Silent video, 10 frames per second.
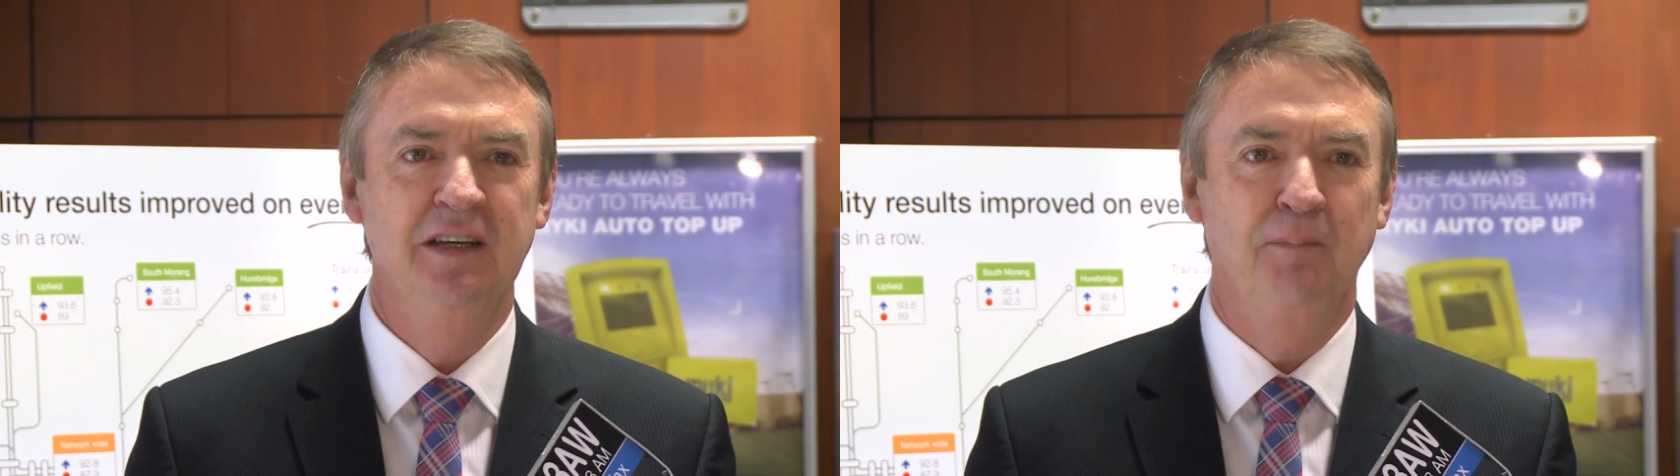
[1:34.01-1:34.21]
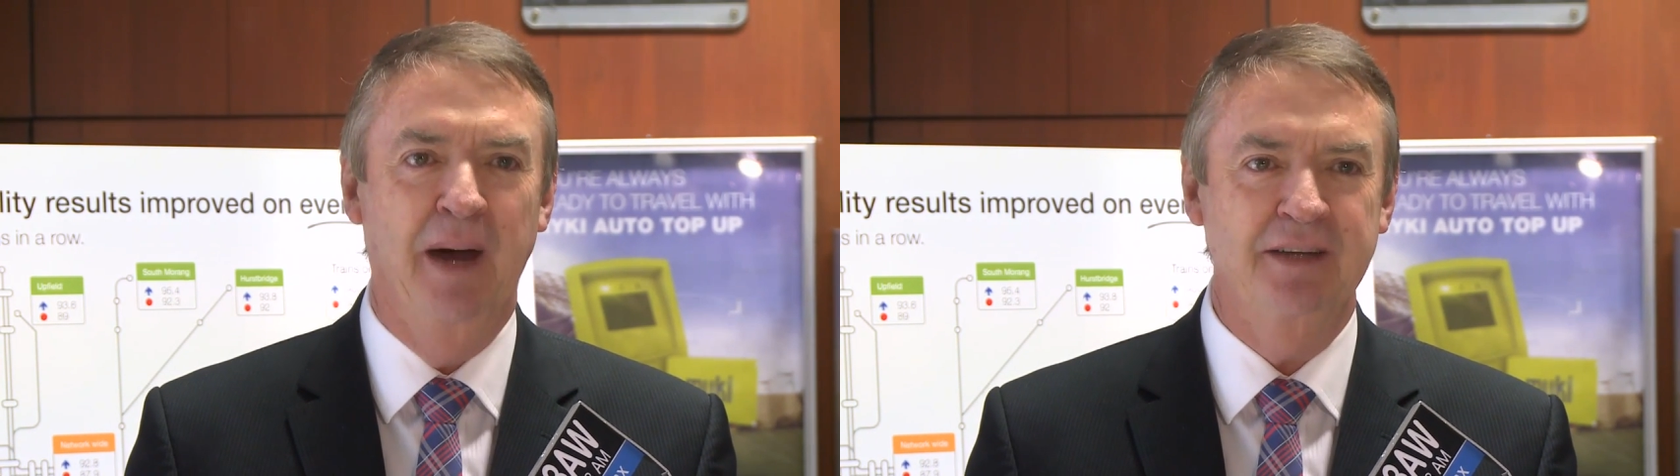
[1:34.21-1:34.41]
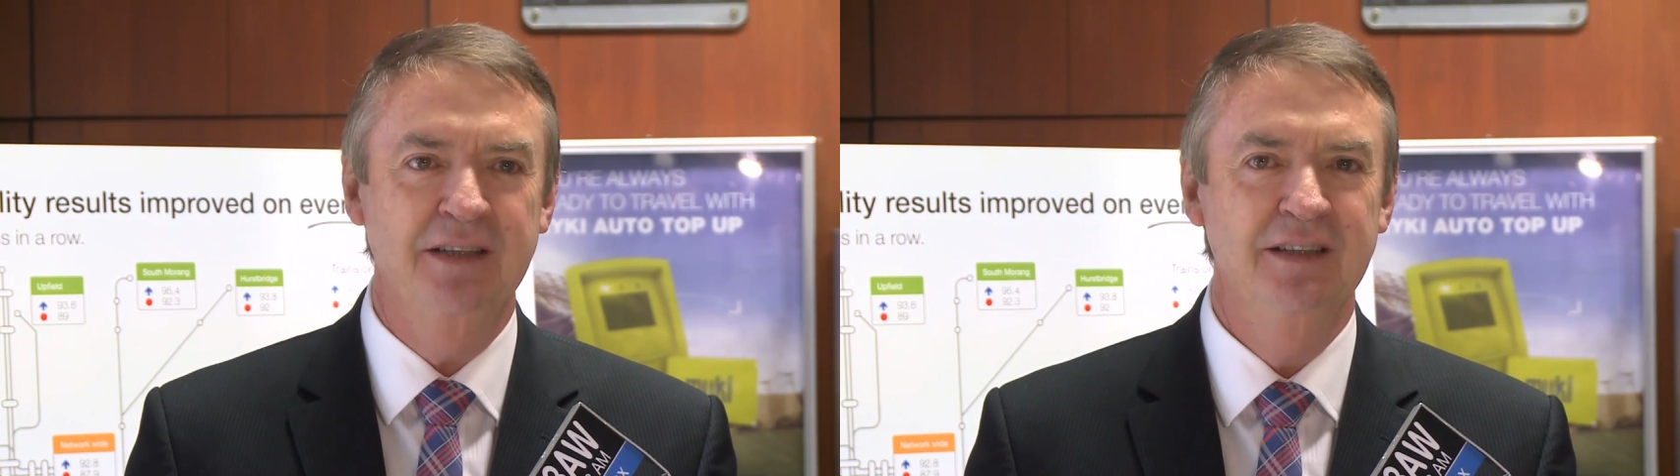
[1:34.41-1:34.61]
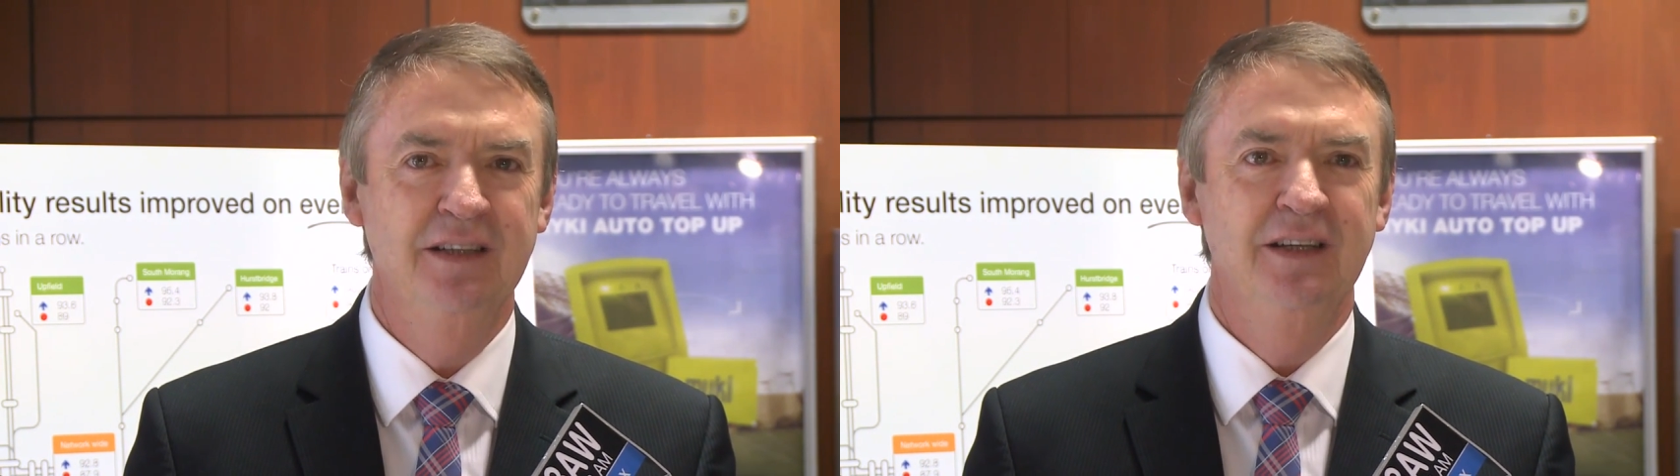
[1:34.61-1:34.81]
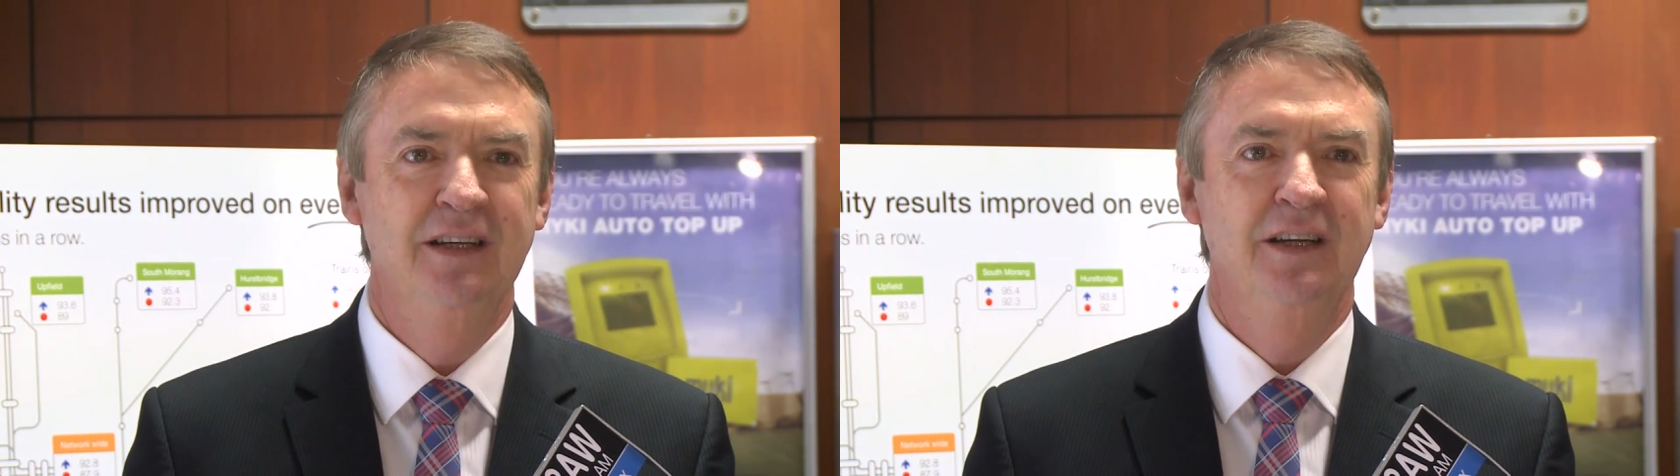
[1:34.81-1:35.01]
but
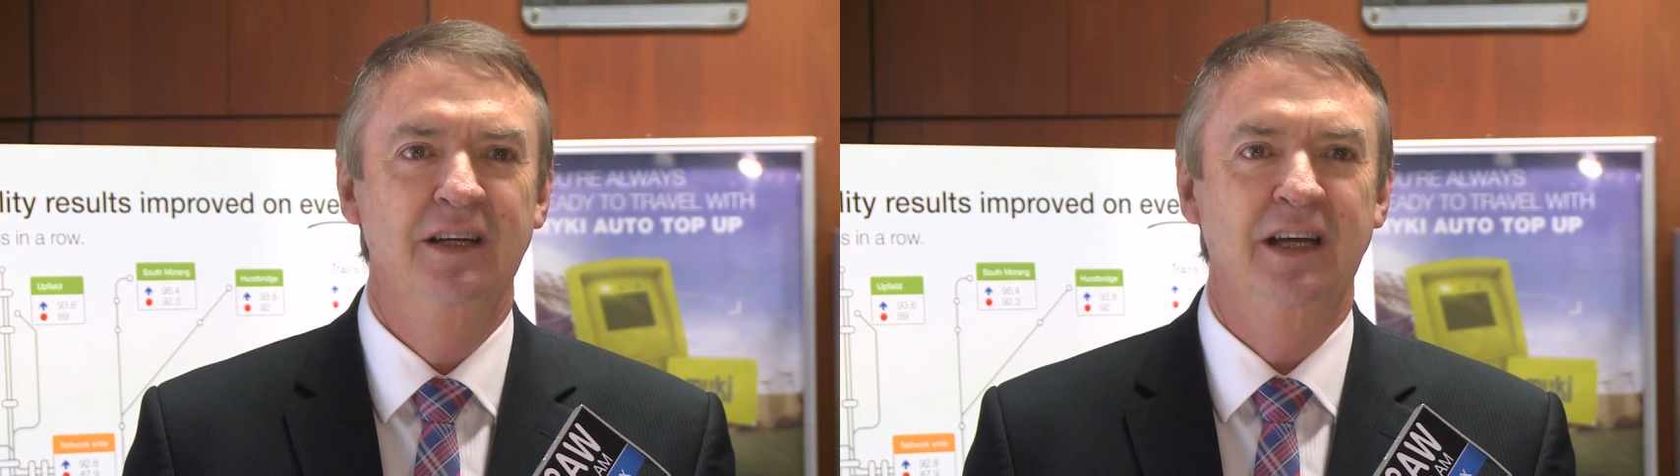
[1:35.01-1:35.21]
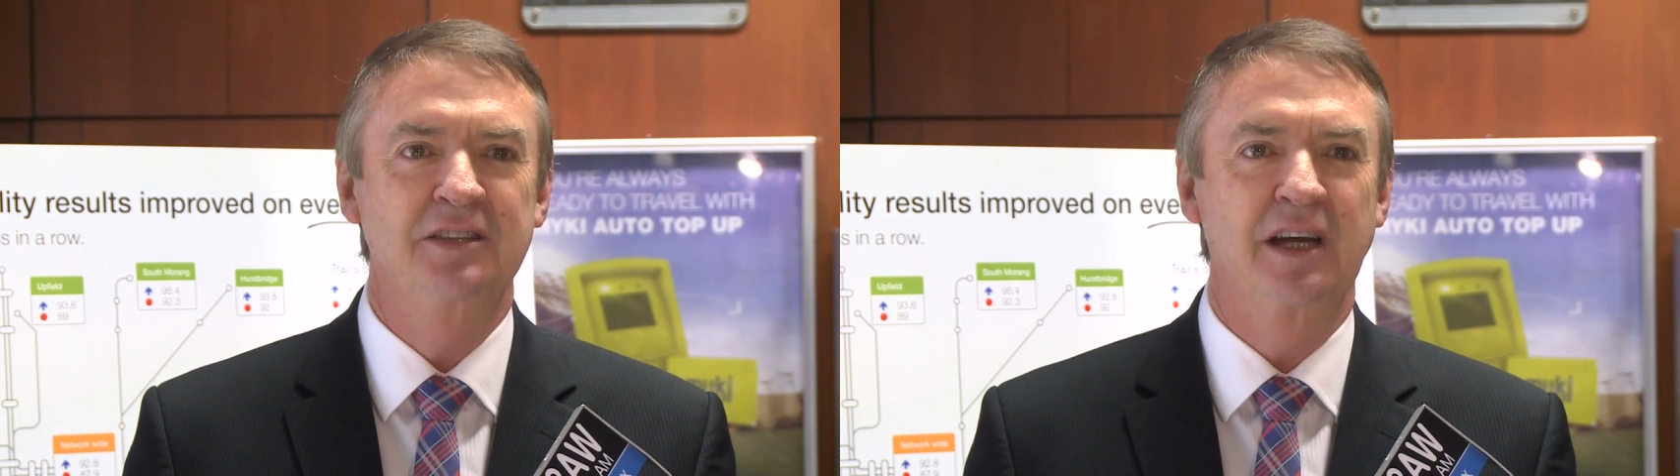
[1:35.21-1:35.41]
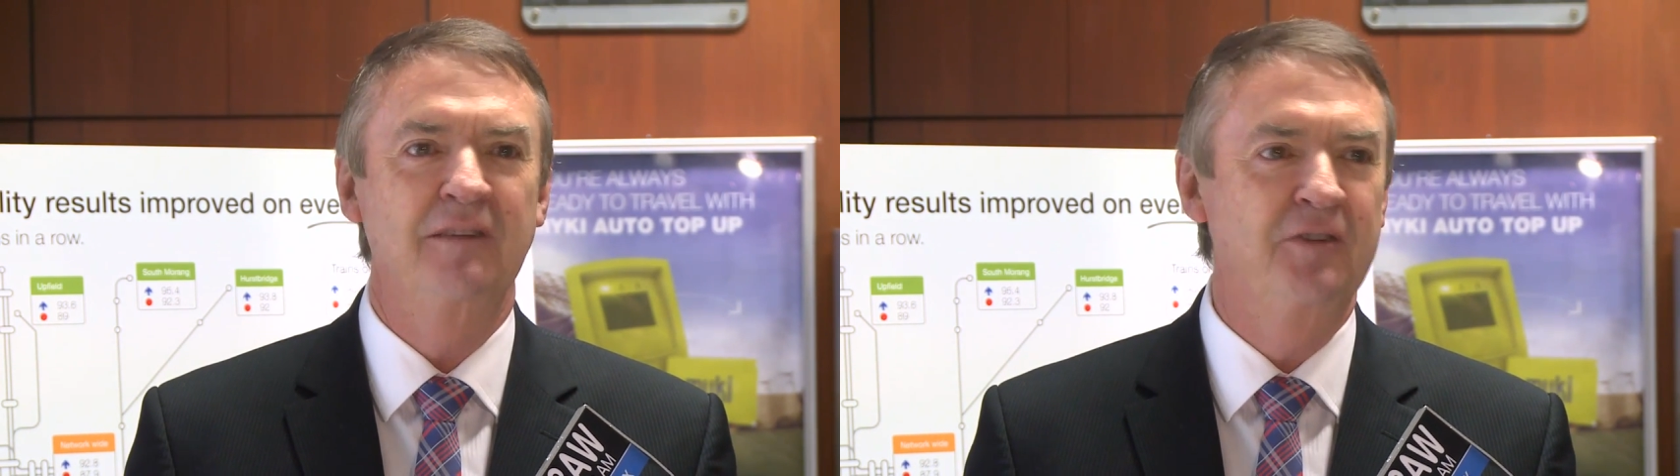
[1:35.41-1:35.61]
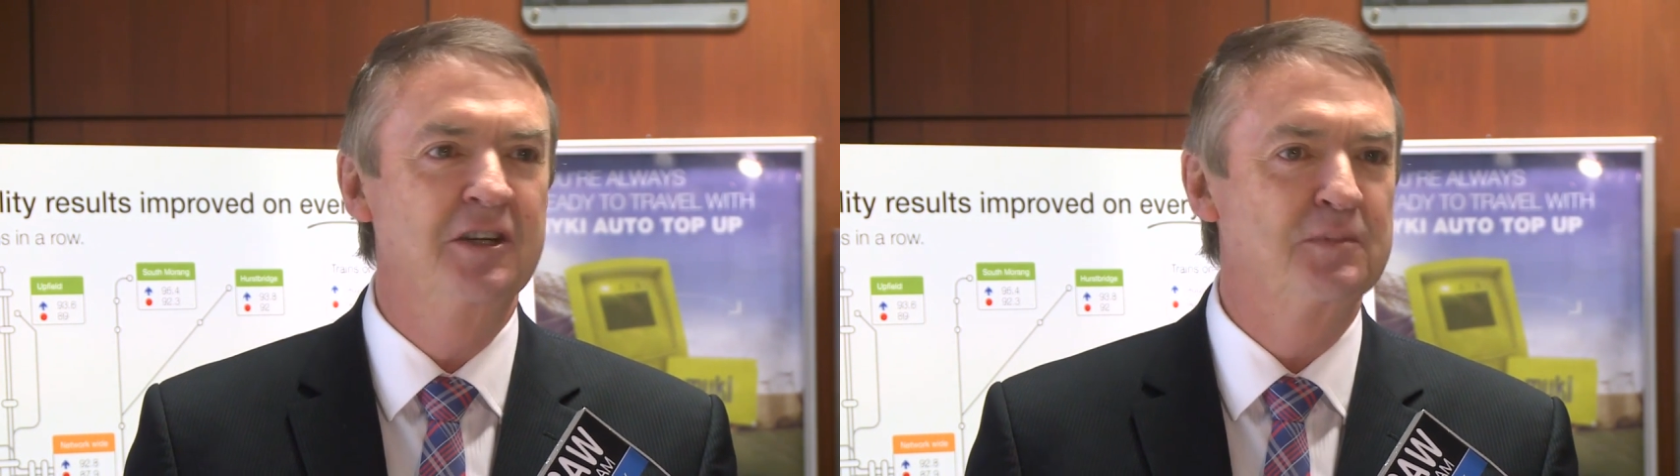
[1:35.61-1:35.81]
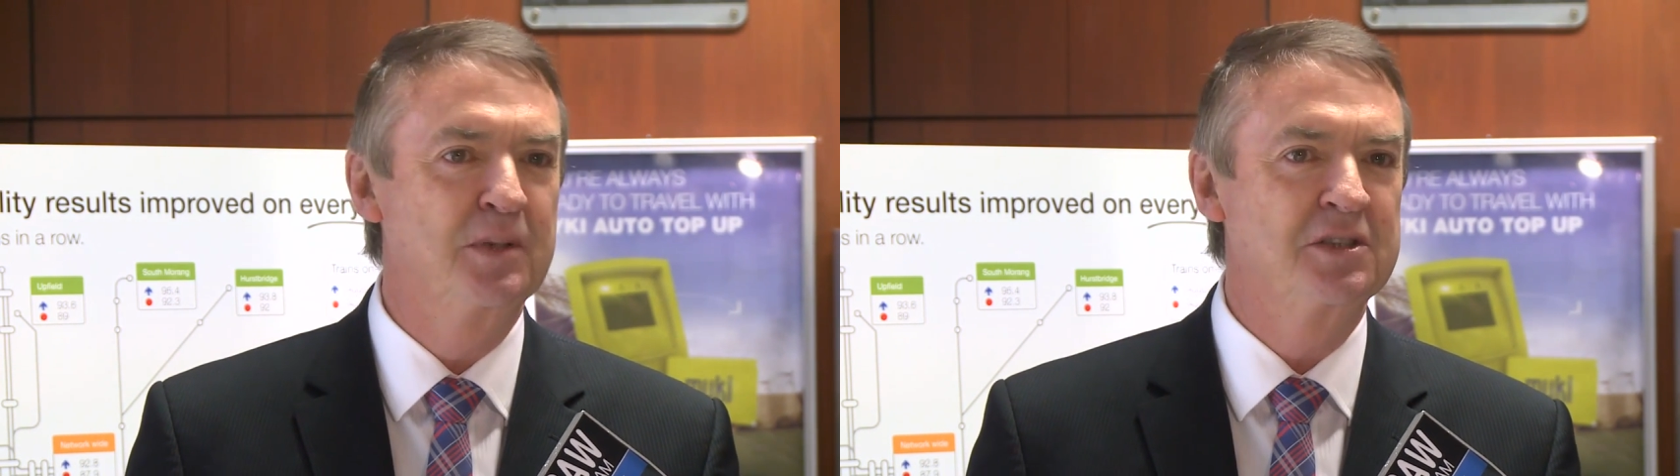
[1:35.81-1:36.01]
it's
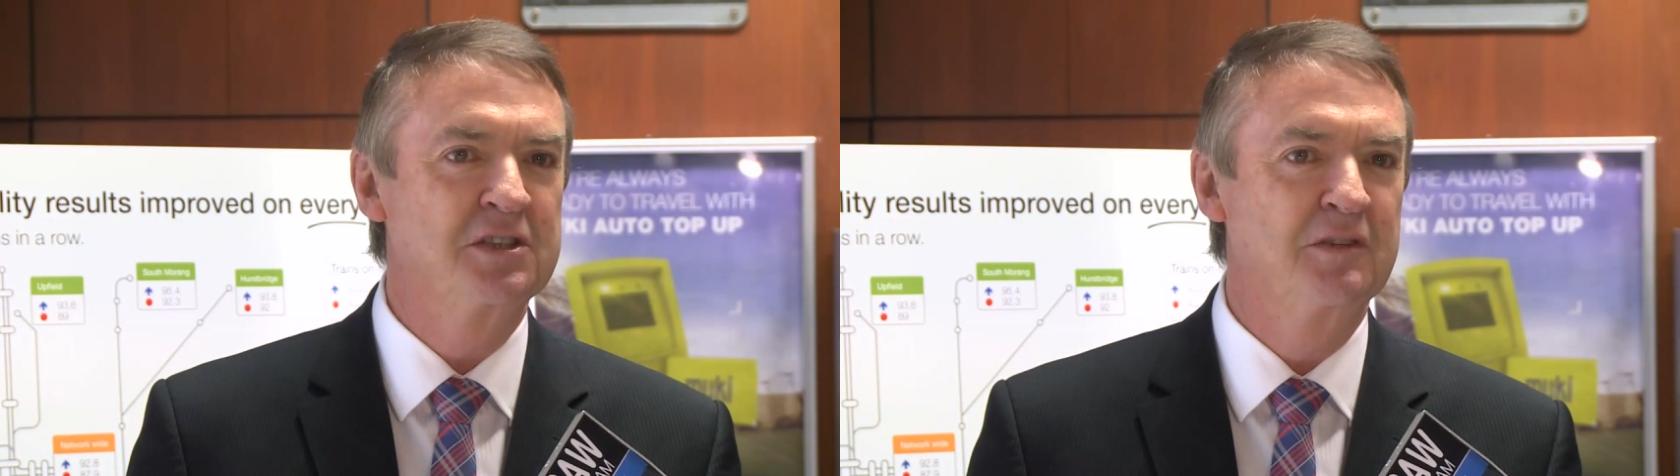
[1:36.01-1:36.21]
unfinished business